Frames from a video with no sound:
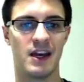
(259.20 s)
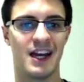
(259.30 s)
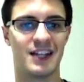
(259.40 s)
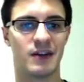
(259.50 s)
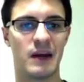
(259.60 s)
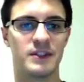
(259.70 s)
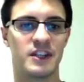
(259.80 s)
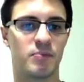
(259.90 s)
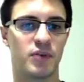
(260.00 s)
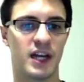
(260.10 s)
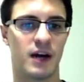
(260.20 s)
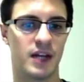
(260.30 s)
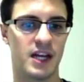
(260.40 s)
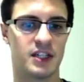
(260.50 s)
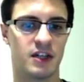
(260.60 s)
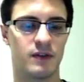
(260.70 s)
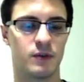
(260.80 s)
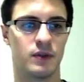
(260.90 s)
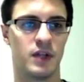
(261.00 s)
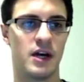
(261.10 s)
And so now instead of printing out each
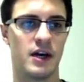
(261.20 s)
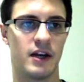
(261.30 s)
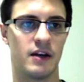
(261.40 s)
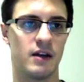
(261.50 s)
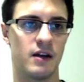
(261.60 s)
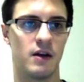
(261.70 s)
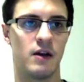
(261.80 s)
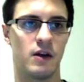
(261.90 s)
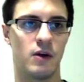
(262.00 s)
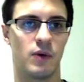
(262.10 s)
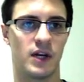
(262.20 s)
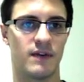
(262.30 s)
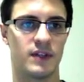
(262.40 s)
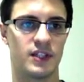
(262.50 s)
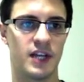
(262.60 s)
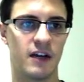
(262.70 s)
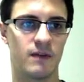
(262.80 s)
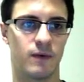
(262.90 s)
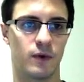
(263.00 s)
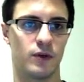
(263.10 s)
individual line, we're going to have a
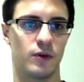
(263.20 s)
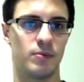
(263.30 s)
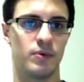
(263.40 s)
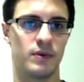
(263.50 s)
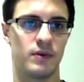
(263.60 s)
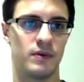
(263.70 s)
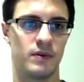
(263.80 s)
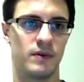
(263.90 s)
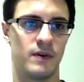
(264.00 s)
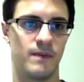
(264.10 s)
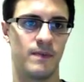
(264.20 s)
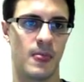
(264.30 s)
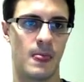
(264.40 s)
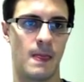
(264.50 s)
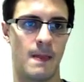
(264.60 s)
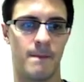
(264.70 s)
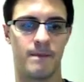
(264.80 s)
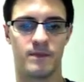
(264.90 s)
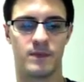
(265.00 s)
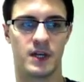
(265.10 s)
second for loop.
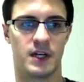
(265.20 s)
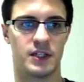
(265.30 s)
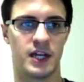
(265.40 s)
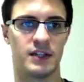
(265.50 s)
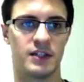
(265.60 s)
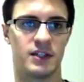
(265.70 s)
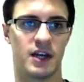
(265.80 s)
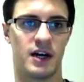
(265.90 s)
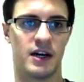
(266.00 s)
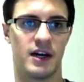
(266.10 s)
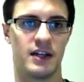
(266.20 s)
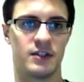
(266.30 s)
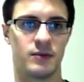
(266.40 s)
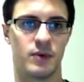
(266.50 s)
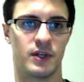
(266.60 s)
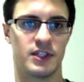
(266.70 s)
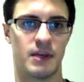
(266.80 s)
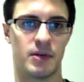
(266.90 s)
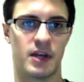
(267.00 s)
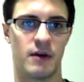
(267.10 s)
We're going to change these to two since we want a
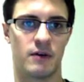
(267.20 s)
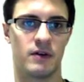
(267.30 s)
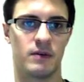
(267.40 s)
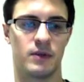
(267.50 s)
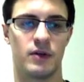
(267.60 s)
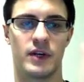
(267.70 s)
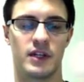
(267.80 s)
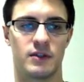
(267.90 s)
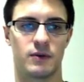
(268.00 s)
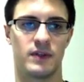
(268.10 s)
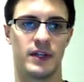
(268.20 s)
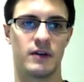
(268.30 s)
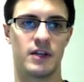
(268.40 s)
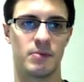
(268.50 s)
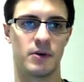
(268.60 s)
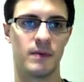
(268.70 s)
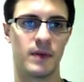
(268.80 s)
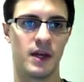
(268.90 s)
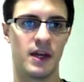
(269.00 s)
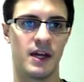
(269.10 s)
separate counter. We're going at sort of a layer deeper.
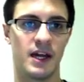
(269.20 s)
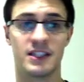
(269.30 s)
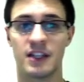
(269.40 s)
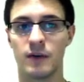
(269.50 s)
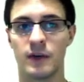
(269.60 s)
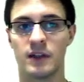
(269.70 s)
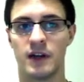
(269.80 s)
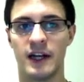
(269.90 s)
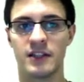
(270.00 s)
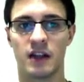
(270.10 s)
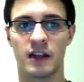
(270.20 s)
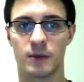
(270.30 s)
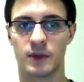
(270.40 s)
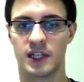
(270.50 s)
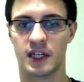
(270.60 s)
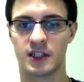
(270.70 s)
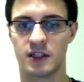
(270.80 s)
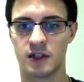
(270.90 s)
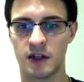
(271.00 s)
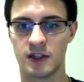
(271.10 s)
Instead of doing lines.length, we're going to check
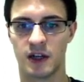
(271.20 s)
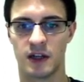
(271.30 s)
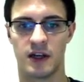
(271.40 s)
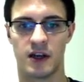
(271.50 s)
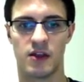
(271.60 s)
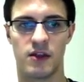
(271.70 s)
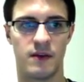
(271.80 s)
chunks.length.